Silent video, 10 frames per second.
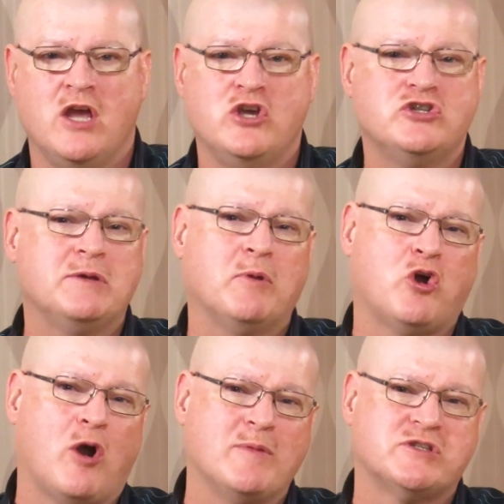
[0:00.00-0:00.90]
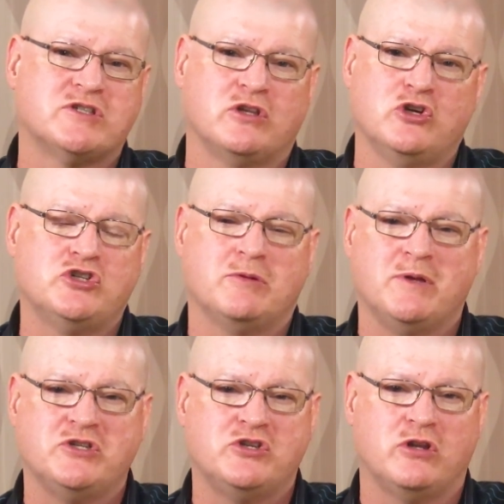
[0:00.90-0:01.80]
Using Mekorma's solution
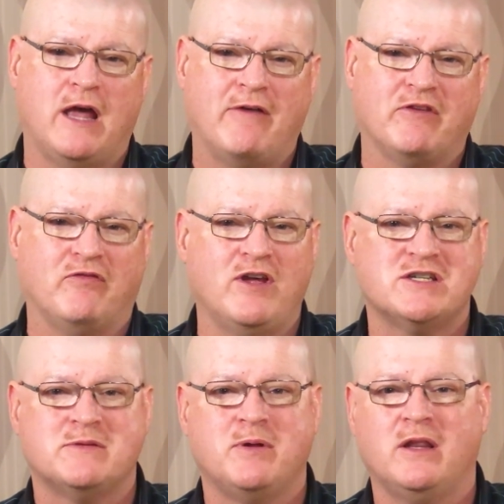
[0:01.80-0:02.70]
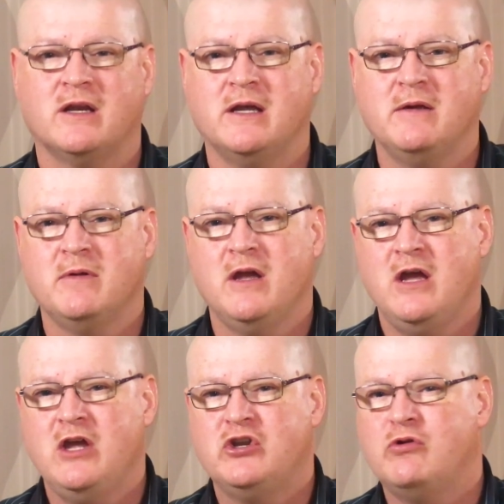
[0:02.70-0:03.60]
means you'll have the flexibility
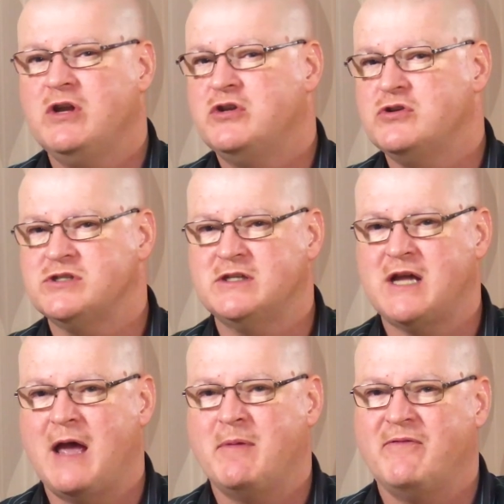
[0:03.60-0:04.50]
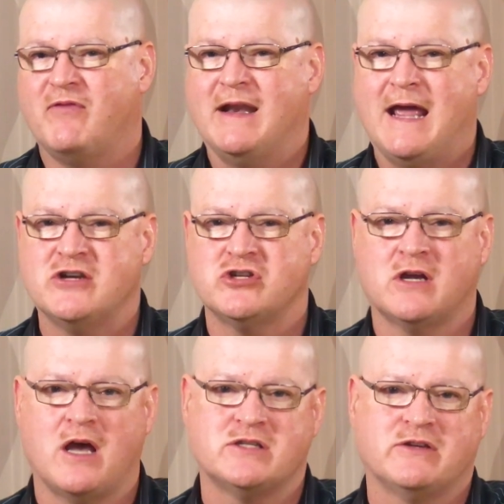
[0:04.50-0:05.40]
to reduce the time and financial
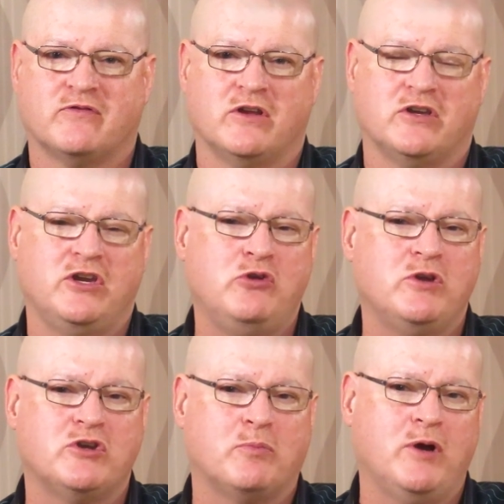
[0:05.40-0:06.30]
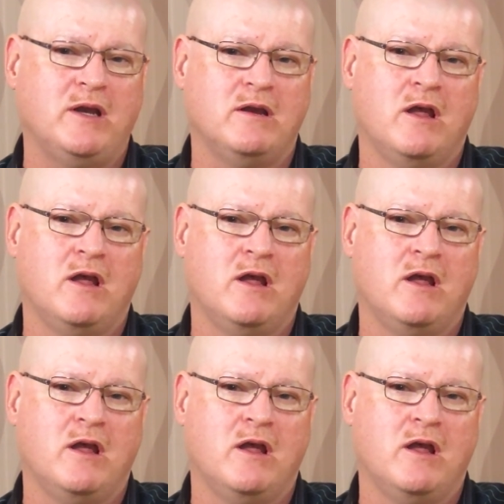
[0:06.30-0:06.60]
costs of continuing to print,